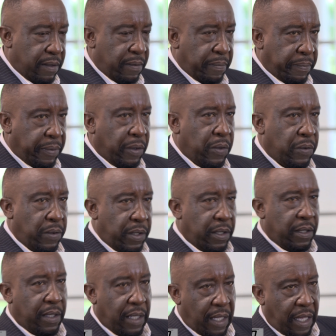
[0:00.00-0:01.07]
broke.
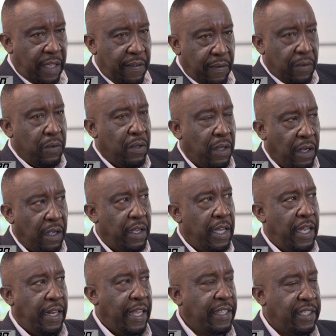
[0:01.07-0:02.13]
High school car,
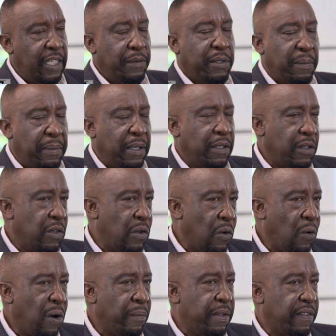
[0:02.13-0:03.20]
that seemed to be the
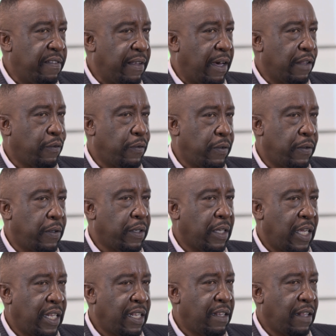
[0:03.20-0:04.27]
norm in South Florida,
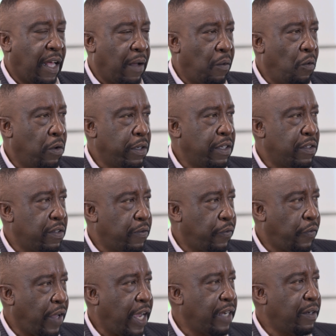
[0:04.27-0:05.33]
and I wanted to
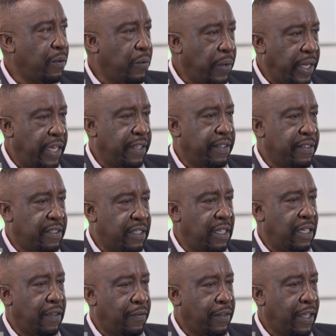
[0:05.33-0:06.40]
find a way to
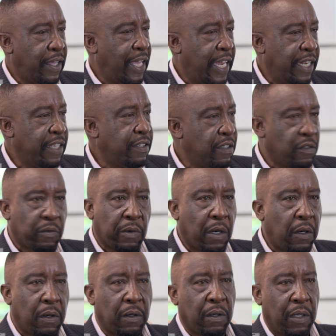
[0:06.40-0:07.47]
see if that, hey, this is
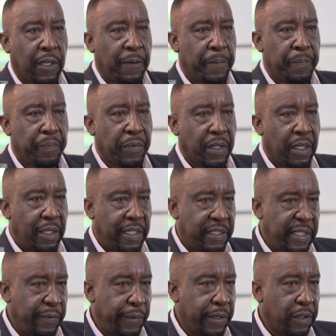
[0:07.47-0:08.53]
wrong. Let's
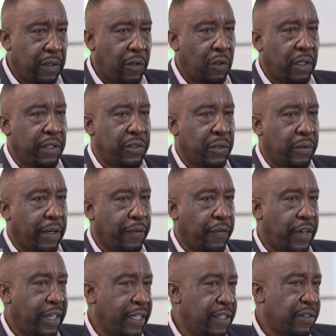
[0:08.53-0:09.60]
see if we could hold on to our
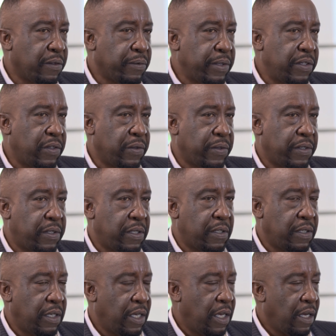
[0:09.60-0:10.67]
financial
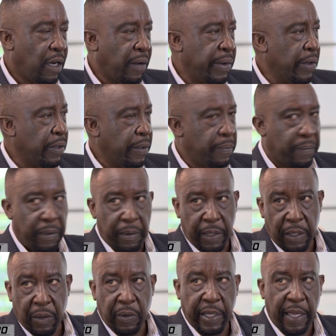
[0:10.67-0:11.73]
resources. Are we gonna,
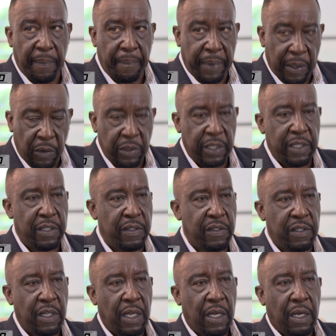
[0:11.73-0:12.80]
you know, get
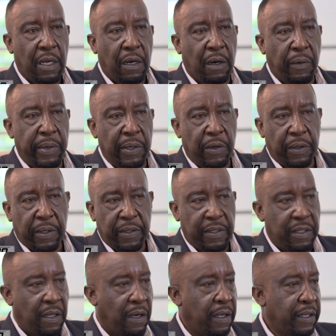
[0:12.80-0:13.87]
buildings? Are we gonna
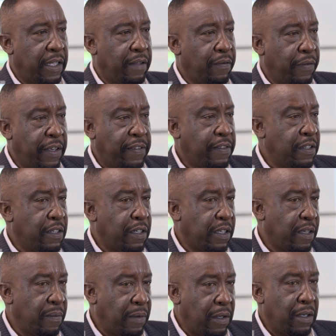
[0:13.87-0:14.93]
start investing in the
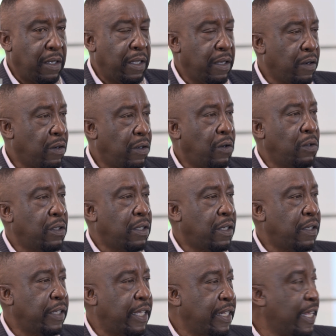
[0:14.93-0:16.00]
community or holding
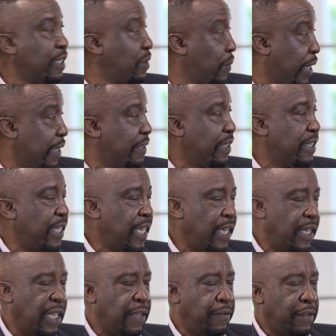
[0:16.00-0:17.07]
on? And that's why today,
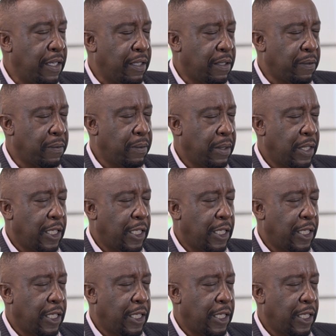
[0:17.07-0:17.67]
even at the